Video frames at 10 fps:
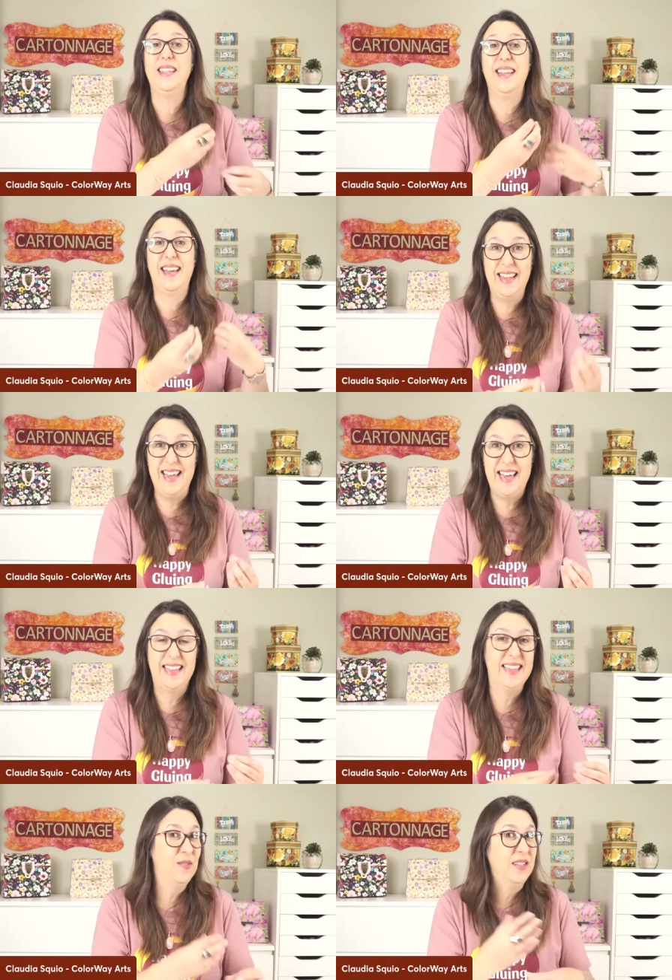the technique
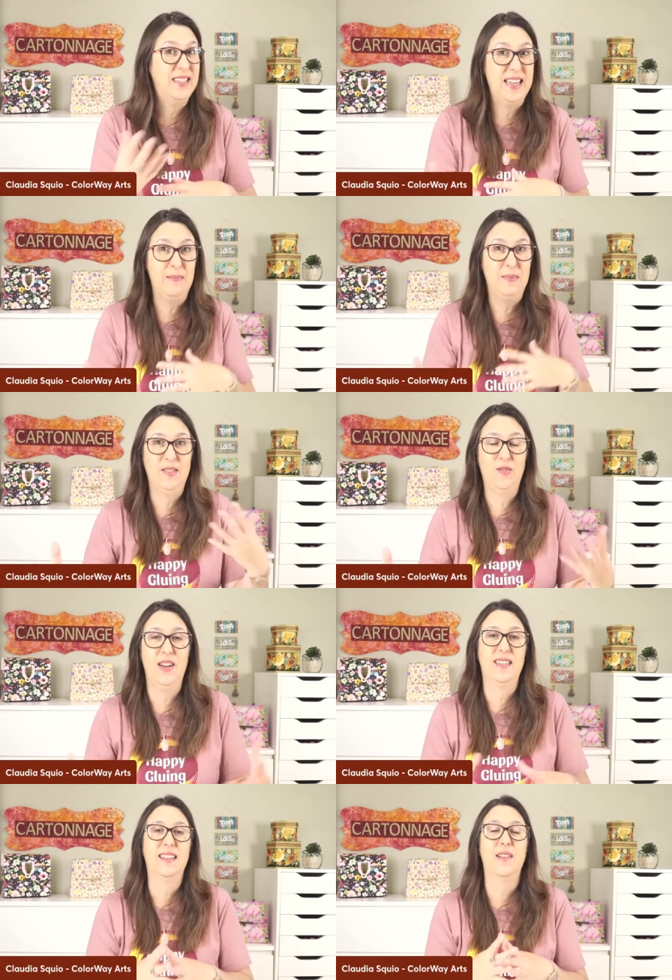and all the tips and
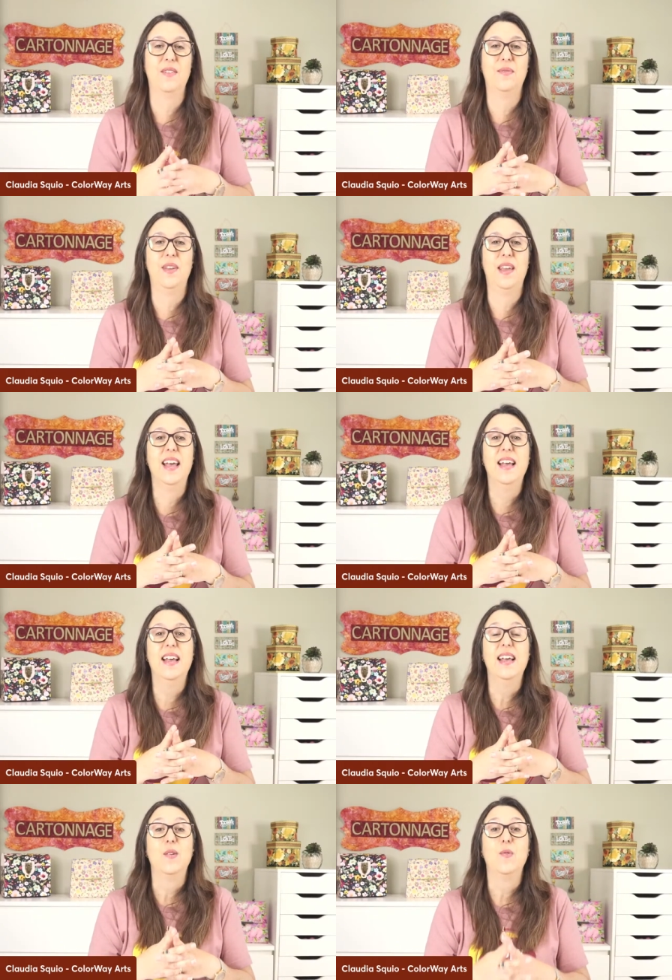tricks and everything,
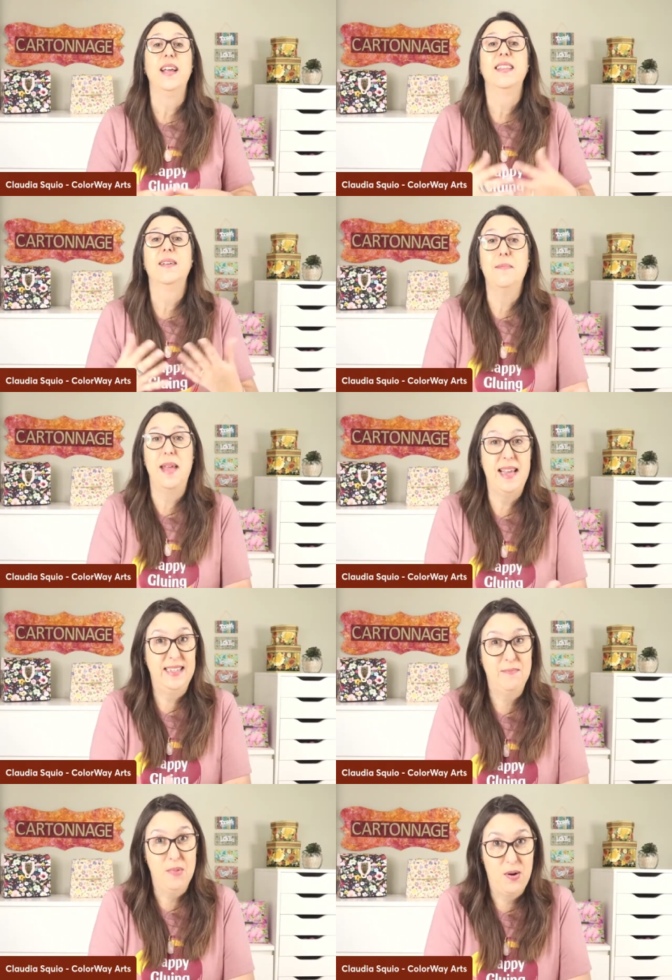create
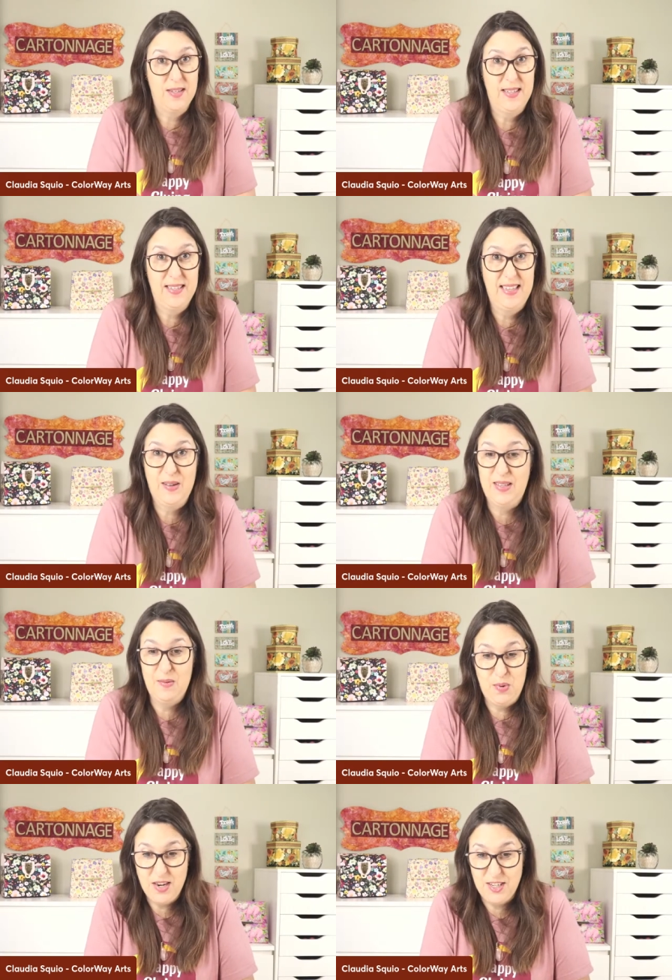amazing boxes and other
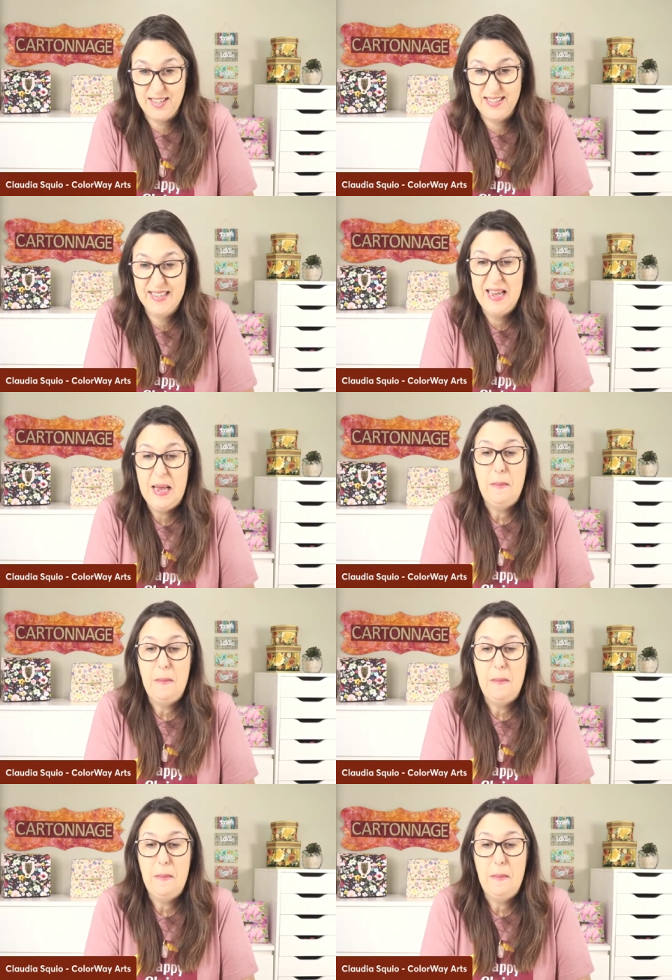projects.